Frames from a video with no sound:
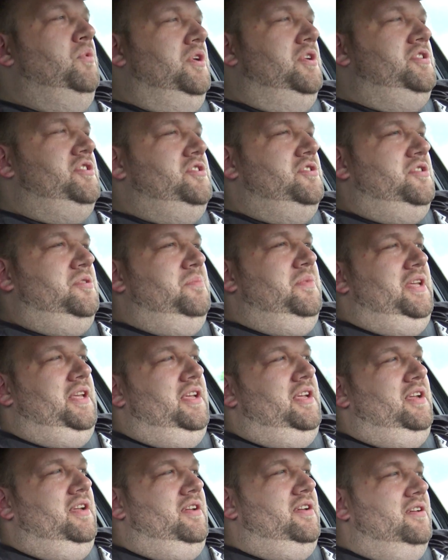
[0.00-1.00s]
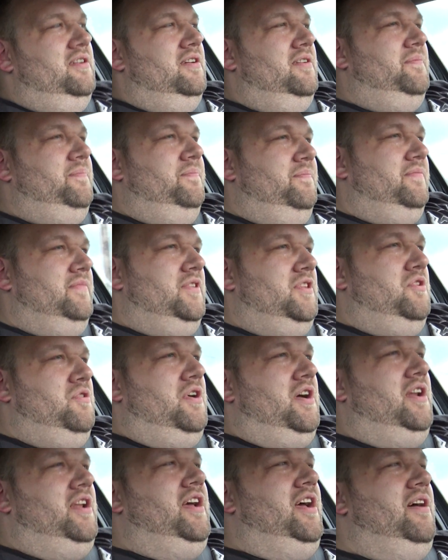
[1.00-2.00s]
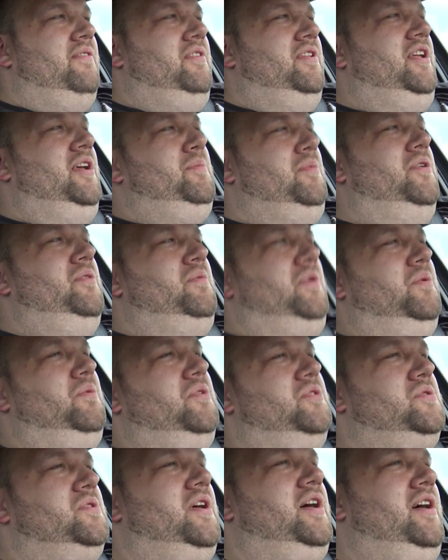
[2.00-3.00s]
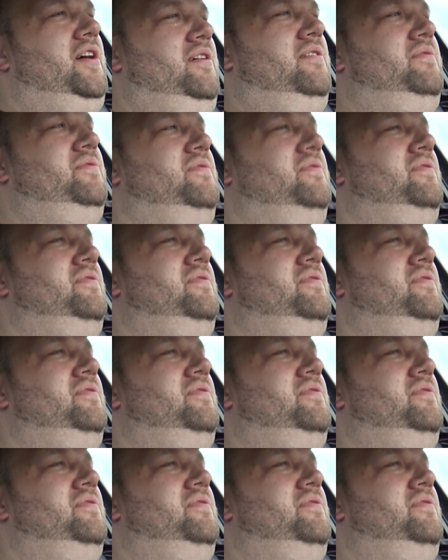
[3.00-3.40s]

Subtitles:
Which, to me, you got to have a Lambo in rear-wheel drive.